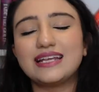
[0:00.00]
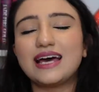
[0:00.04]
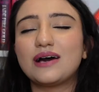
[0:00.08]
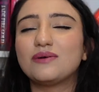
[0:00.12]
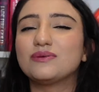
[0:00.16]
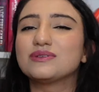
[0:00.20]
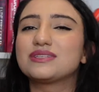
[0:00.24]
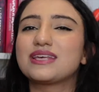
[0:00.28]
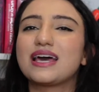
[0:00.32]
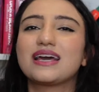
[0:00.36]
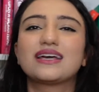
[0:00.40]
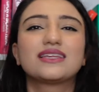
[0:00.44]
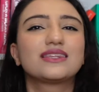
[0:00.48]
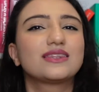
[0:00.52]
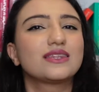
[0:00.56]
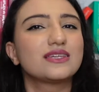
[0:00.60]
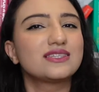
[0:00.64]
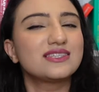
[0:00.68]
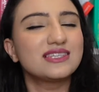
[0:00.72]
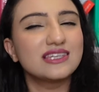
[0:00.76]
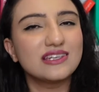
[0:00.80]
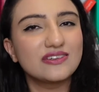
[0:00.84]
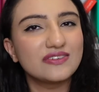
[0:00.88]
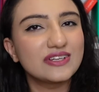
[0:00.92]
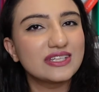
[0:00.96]
I was like, the
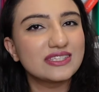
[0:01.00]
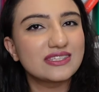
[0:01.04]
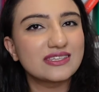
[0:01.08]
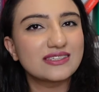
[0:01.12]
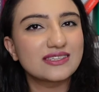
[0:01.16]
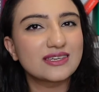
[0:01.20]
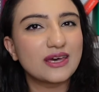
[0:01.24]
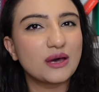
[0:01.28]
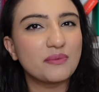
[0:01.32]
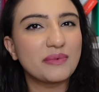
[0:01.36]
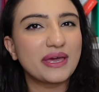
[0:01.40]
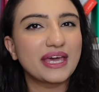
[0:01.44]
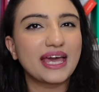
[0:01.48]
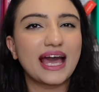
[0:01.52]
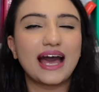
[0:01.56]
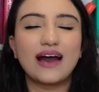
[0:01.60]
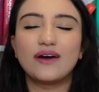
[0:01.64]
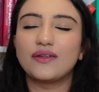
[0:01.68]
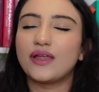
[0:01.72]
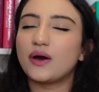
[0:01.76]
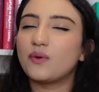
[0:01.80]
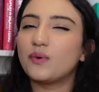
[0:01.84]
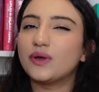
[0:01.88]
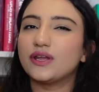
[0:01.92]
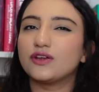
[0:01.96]
series is coming
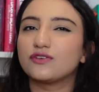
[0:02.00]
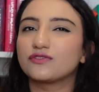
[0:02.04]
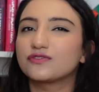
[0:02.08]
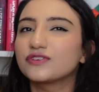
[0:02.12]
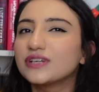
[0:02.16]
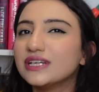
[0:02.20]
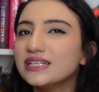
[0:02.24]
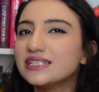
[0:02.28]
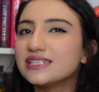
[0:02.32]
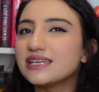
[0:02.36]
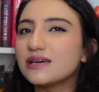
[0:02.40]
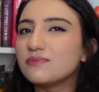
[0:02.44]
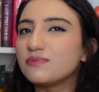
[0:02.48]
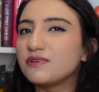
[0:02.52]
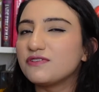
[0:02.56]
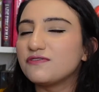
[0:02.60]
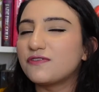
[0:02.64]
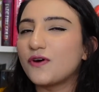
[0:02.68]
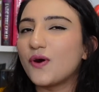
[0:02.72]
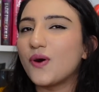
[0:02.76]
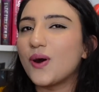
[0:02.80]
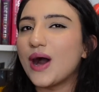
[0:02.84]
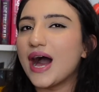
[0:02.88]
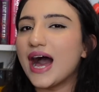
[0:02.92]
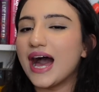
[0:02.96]
out, I want to read it
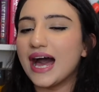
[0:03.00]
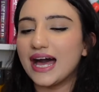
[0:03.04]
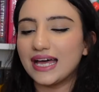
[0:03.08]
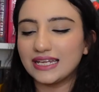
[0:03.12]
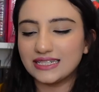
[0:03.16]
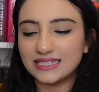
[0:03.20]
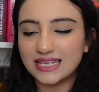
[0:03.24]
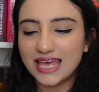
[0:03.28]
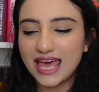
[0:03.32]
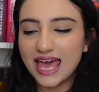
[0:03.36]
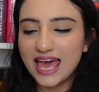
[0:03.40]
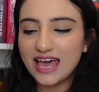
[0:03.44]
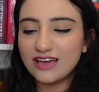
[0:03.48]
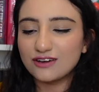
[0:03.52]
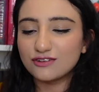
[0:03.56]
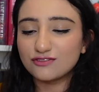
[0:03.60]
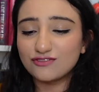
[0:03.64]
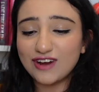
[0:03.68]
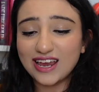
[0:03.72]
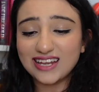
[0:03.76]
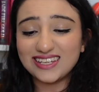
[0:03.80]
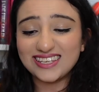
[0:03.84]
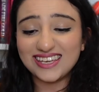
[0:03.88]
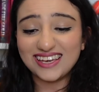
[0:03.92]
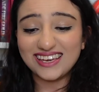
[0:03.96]
beforehand,
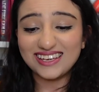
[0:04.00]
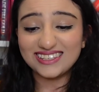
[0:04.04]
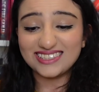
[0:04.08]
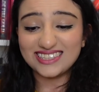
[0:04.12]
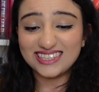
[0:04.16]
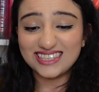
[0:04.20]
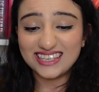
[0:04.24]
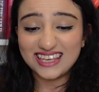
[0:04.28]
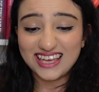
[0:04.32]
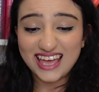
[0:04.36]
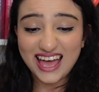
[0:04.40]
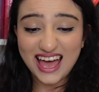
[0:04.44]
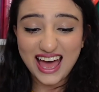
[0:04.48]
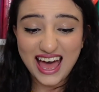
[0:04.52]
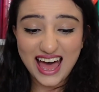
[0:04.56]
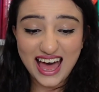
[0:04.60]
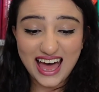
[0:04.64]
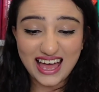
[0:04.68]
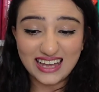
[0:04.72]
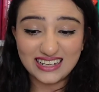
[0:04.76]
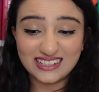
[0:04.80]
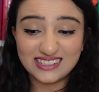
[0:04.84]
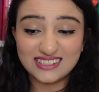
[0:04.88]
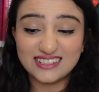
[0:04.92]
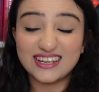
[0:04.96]
read it,
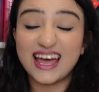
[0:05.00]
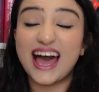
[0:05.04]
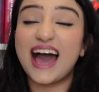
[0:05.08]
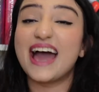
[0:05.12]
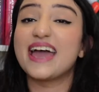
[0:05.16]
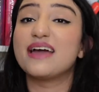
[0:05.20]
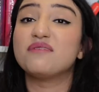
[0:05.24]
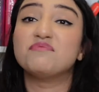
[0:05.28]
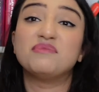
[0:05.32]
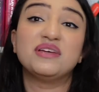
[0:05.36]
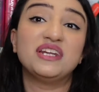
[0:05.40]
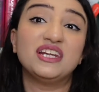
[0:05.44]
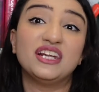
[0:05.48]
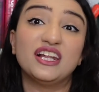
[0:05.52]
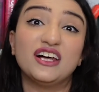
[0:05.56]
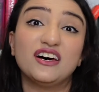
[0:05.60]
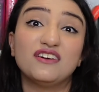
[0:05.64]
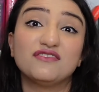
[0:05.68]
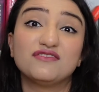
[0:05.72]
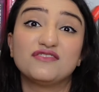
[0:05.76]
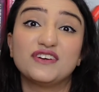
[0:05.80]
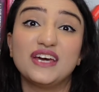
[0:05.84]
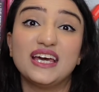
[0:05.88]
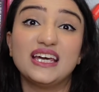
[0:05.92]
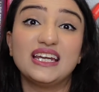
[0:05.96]
and I am in
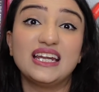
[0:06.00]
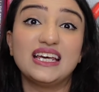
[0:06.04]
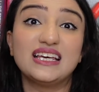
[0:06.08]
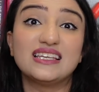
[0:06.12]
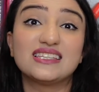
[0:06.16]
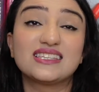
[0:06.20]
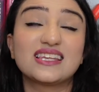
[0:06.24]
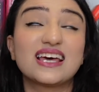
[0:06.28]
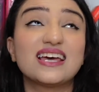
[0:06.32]
love. It is